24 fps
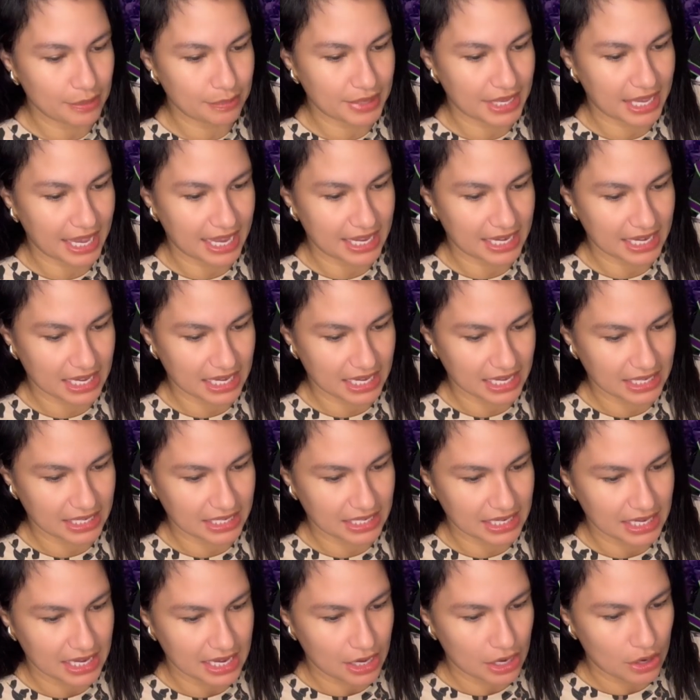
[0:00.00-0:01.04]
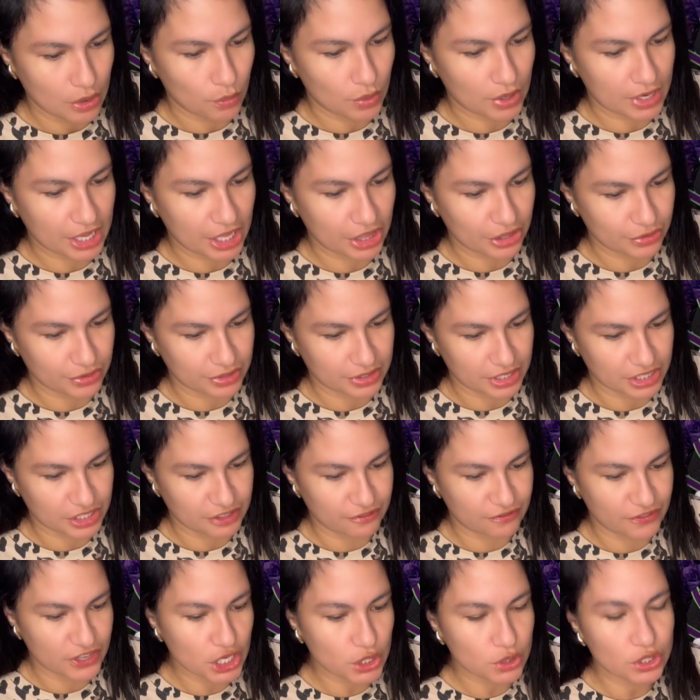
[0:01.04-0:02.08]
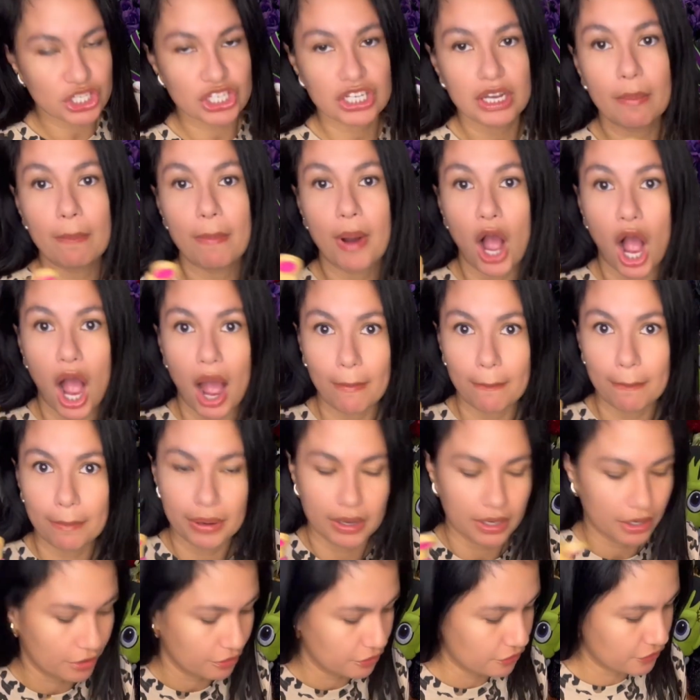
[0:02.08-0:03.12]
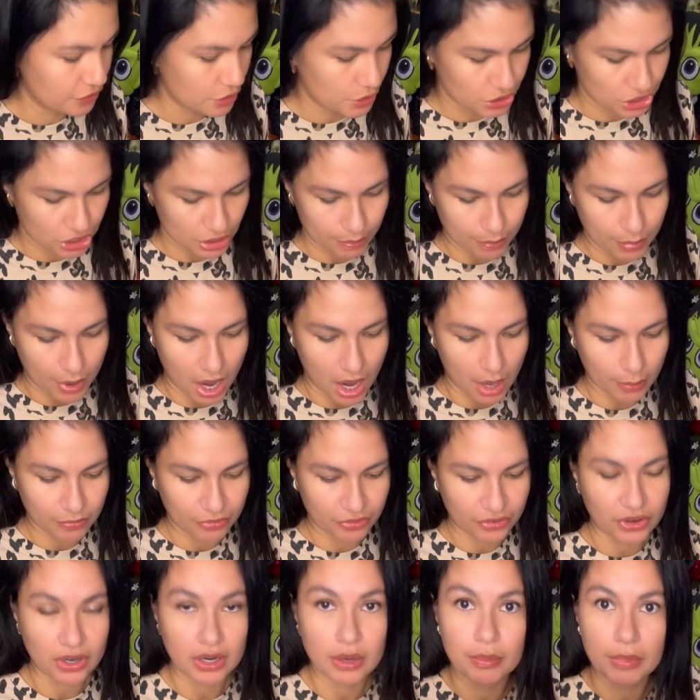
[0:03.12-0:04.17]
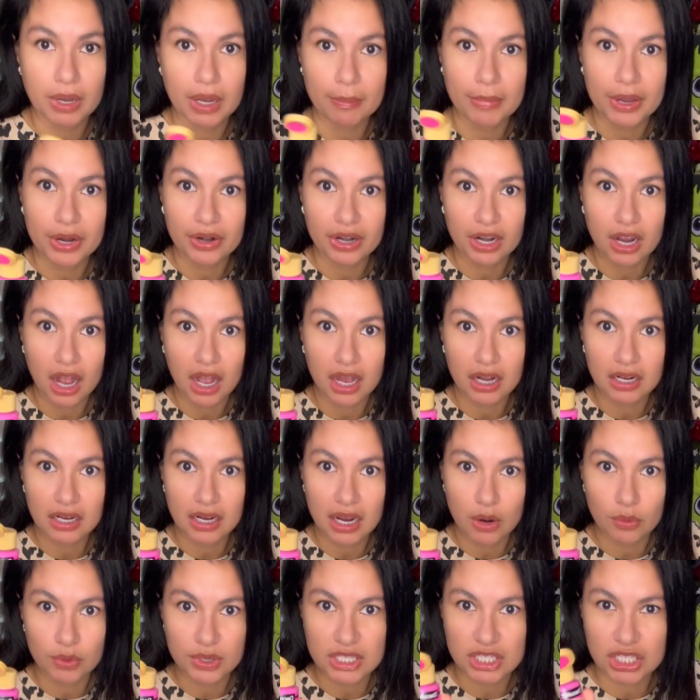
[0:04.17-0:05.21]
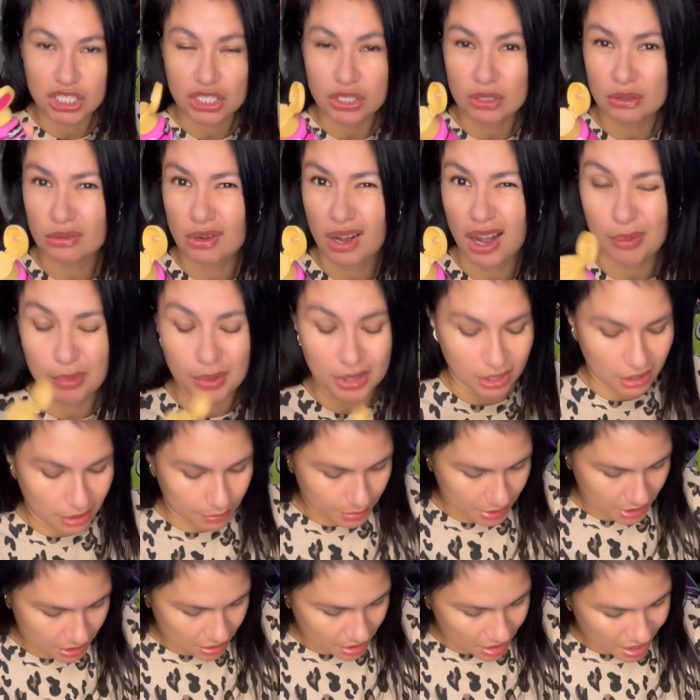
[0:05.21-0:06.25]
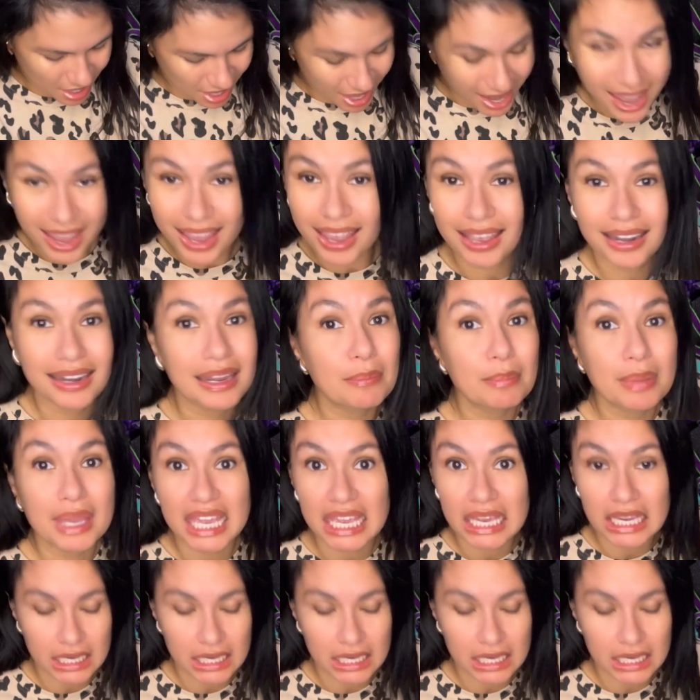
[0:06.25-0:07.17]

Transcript: getting, what color is this? Fuchsia Pop from Americana. I went to Hobby Lobby. Any pink